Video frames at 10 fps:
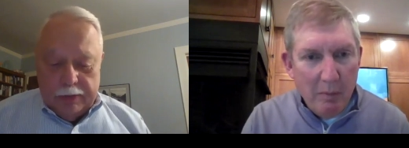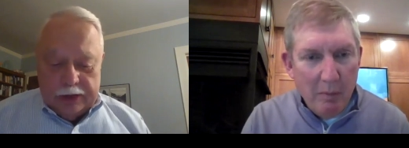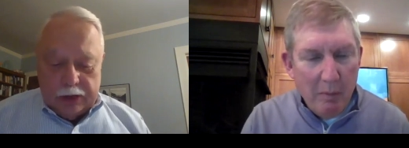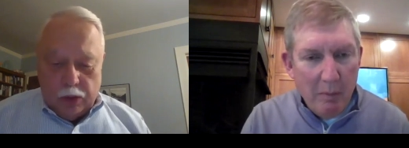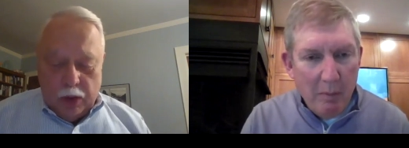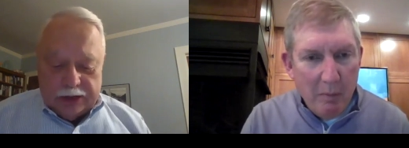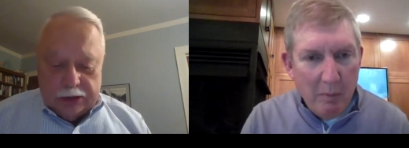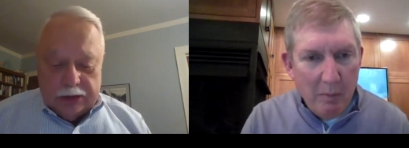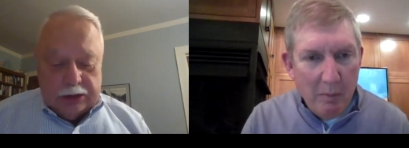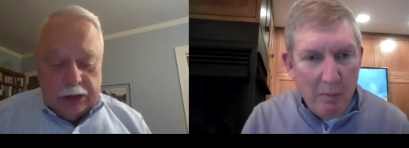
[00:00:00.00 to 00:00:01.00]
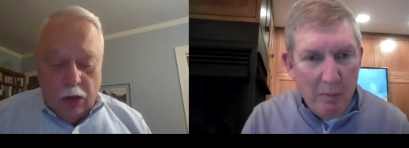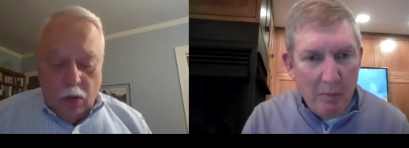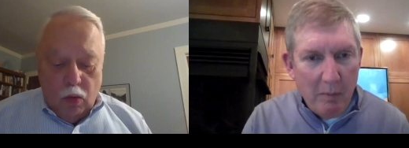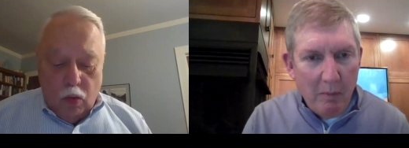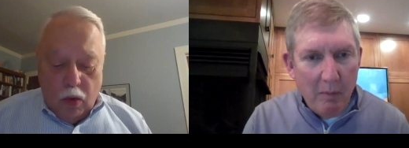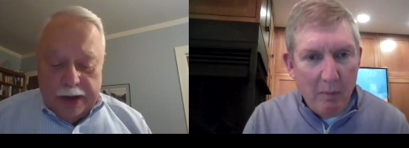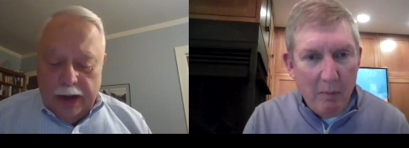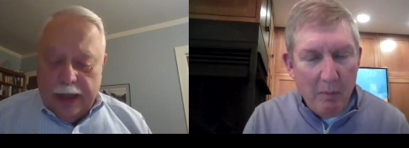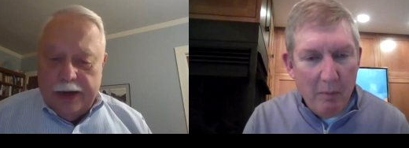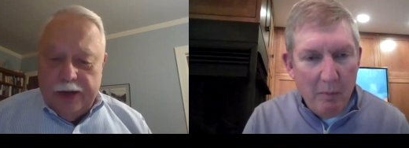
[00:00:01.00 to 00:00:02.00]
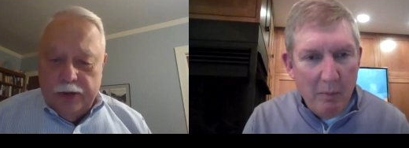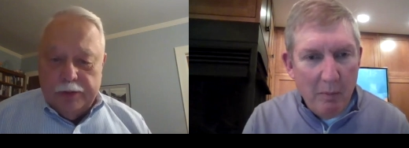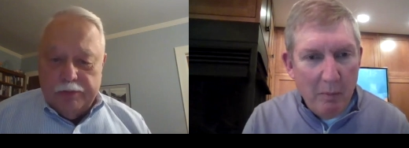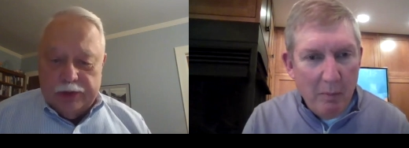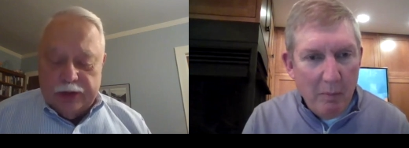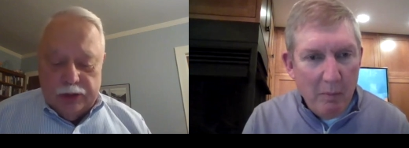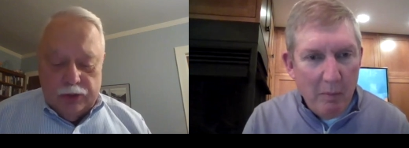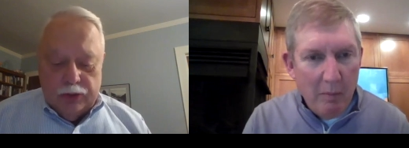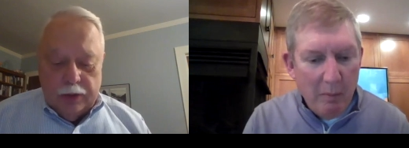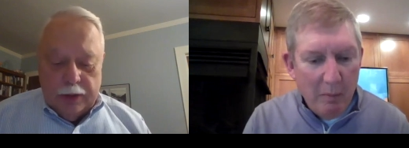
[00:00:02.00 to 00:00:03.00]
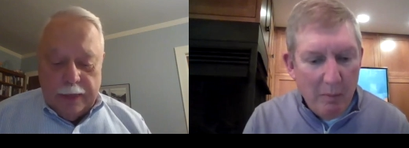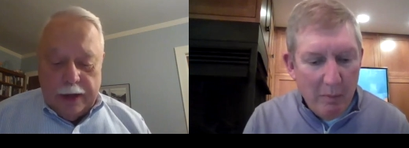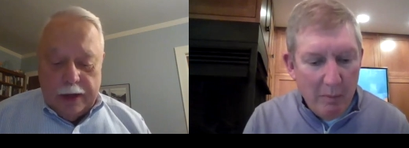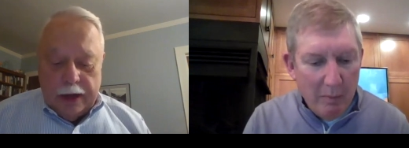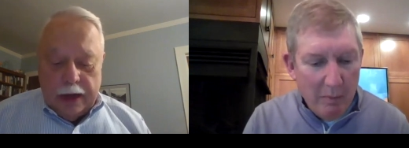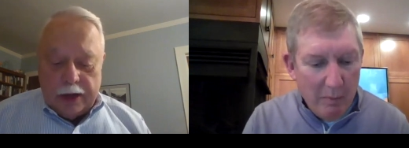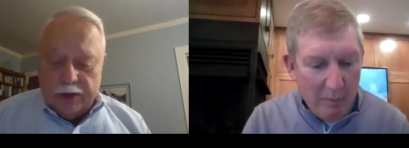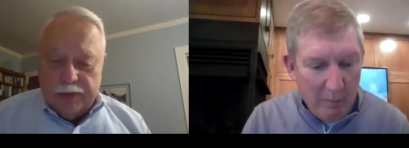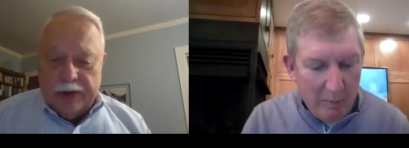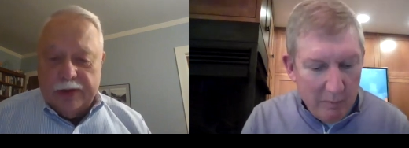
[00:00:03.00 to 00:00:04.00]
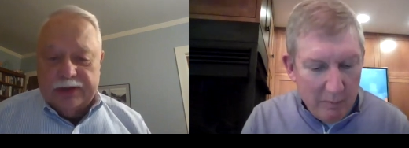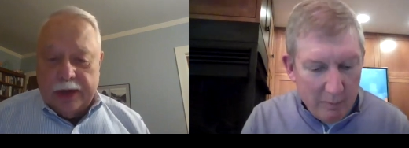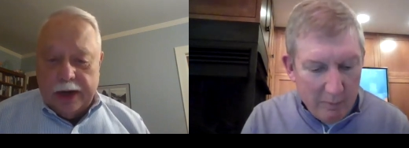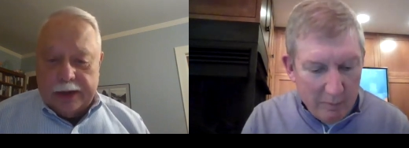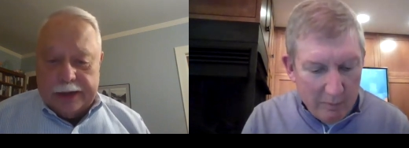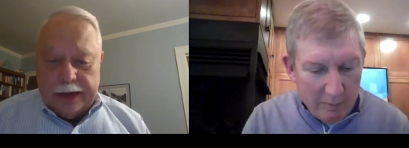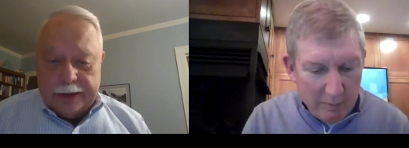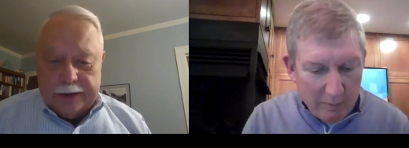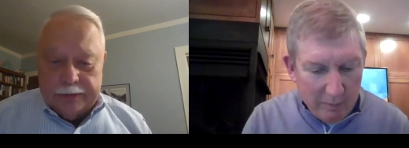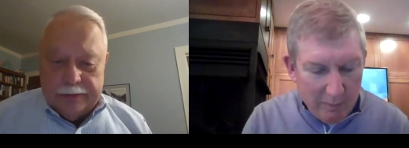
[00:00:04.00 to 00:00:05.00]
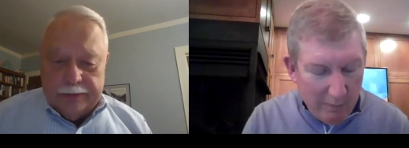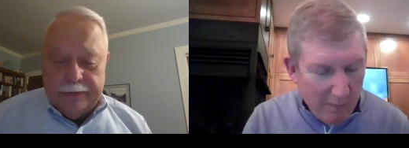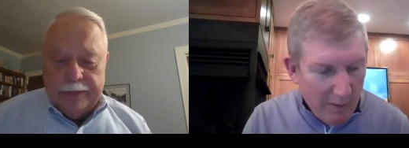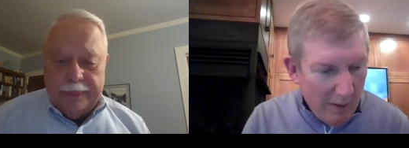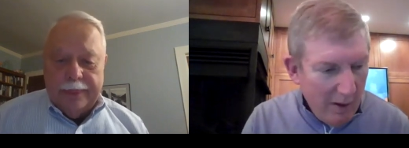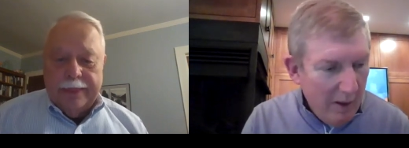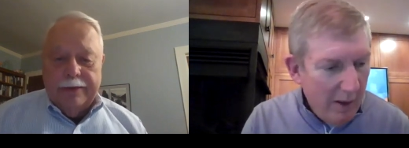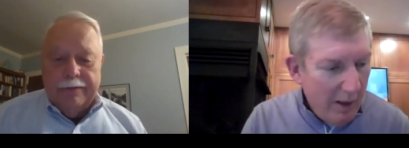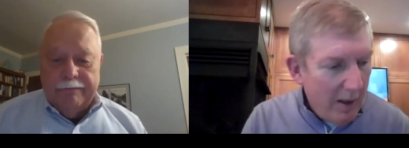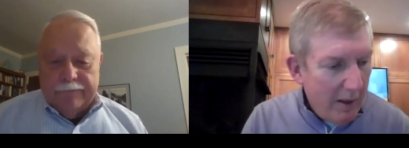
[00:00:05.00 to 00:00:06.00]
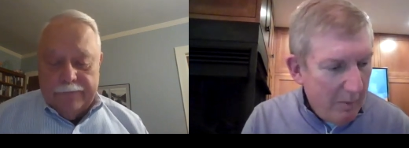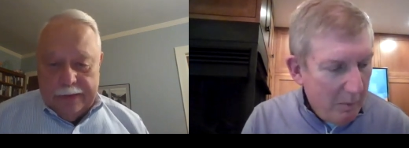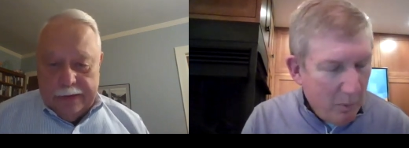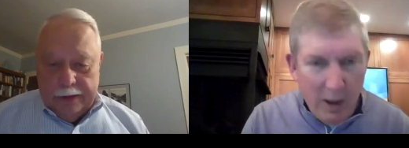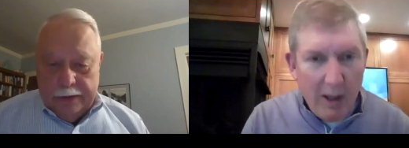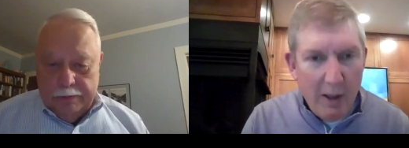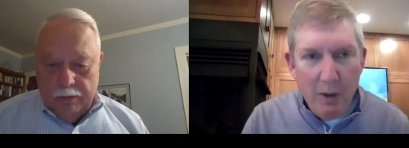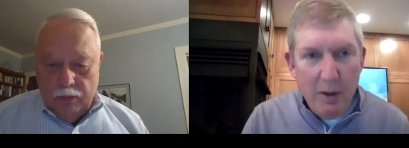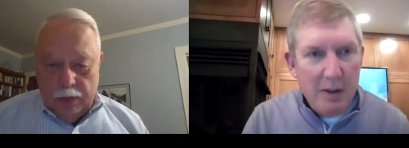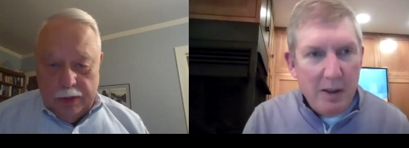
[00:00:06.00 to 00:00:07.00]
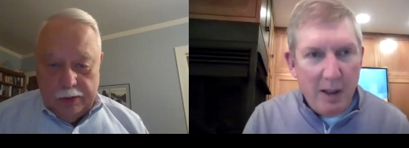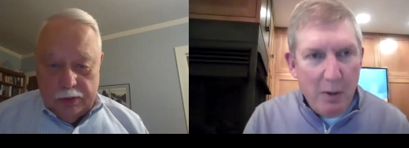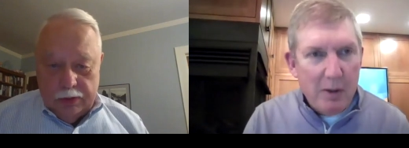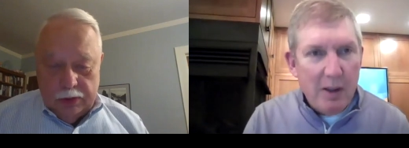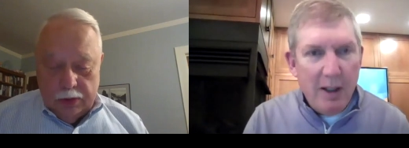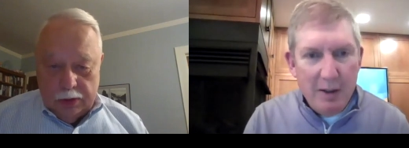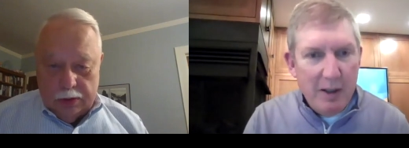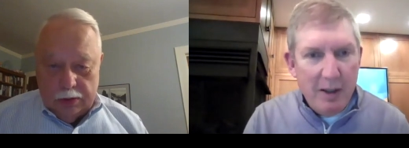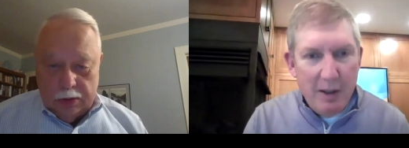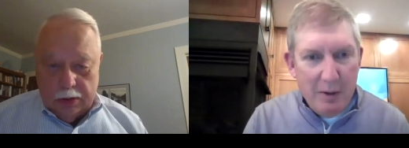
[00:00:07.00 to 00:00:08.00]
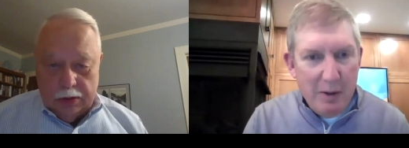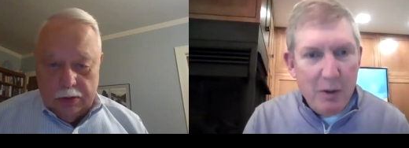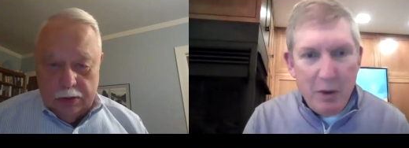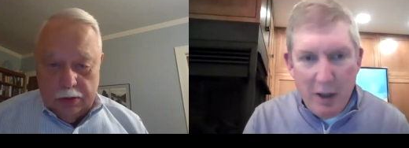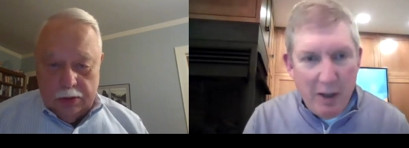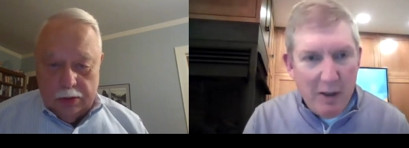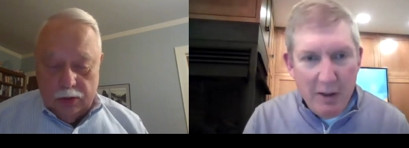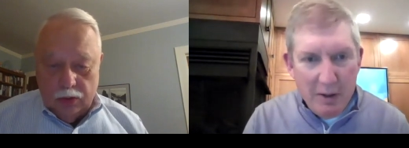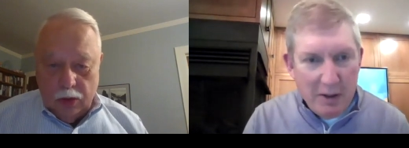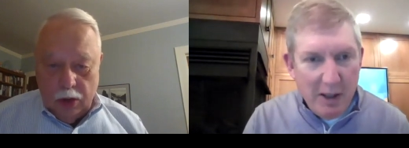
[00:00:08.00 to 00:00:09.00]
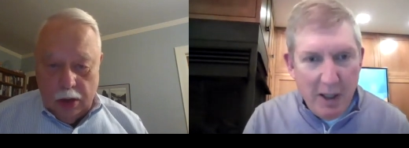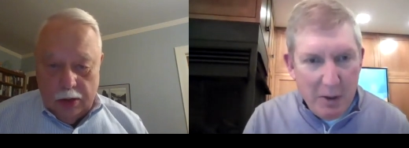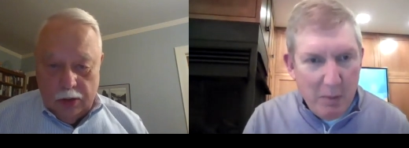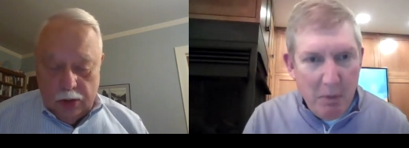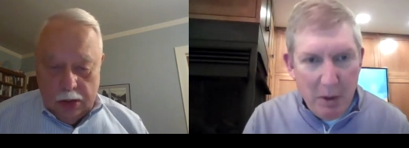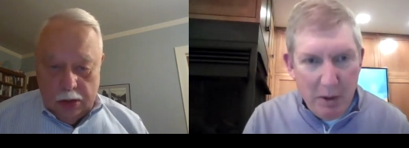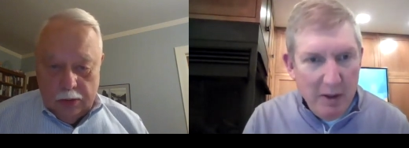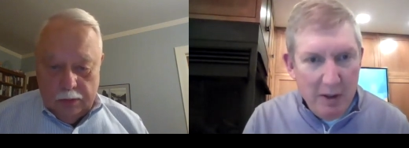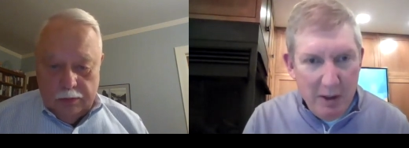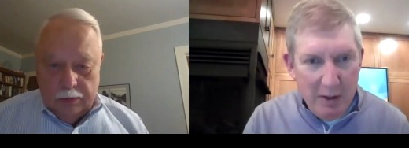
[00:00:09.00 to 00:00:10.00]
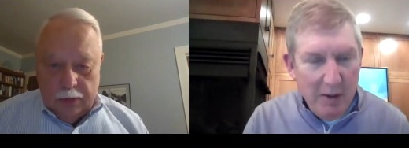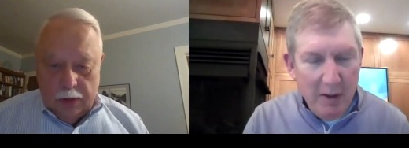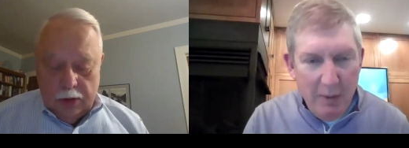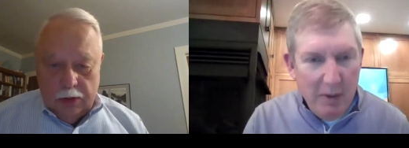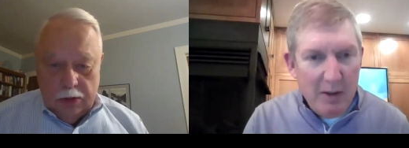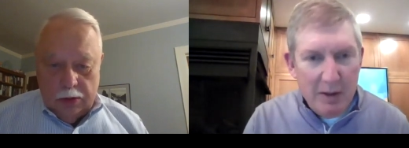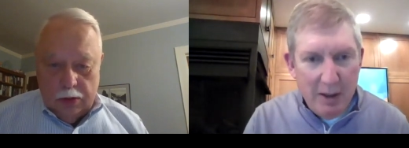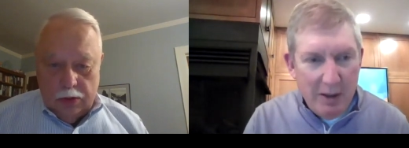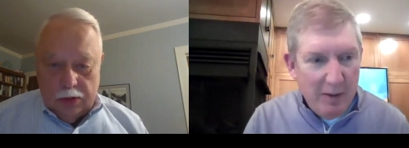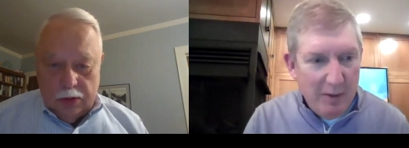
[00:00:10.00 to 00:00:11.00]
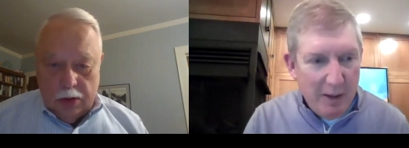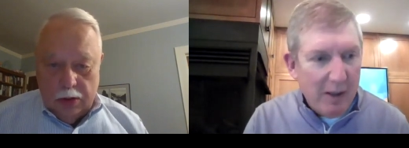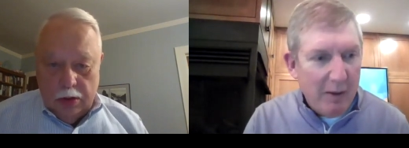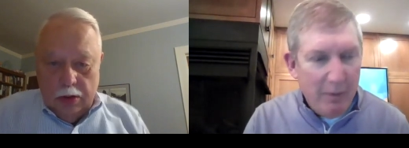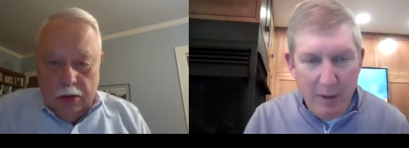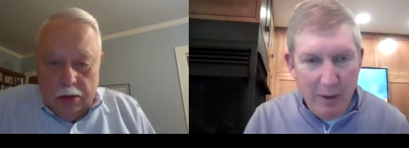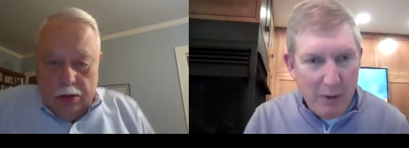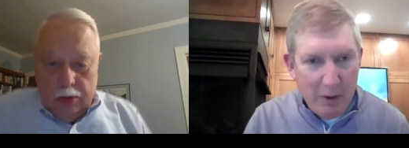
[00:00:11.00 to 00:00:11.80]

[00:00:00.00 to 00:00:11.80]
Speaker 1: questions. What led you to pursue uh, a career as an architect?
Speaker 2: Um, well, I always I always like to to draw and sketch buildings, even as a like a fifth or